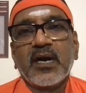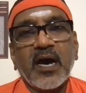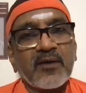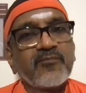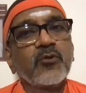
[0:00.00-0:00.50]

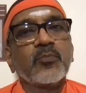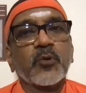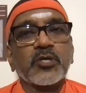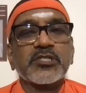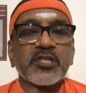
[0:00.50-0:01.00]
Our full
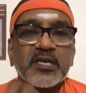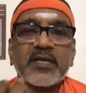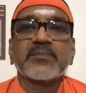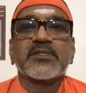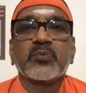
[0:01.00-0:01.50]
potential
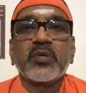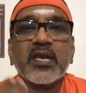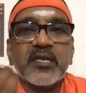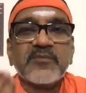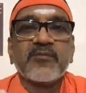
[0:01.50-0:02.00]
comes. We
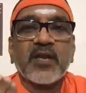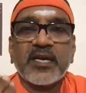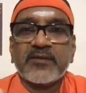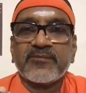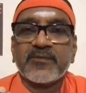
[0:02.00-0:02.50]
live
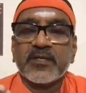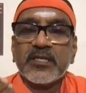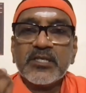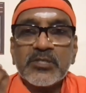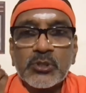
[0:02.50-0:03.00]
life
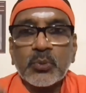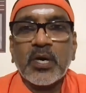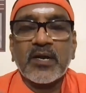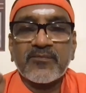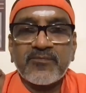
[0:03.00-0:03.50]
to
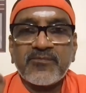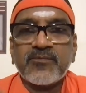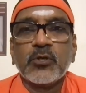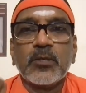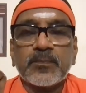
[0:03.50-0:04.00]
our
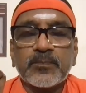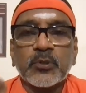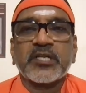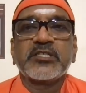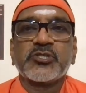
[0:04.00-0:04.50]
full
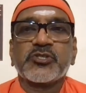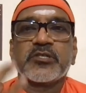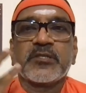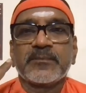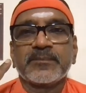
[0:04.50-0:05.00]

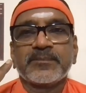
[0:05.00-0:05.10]
potential.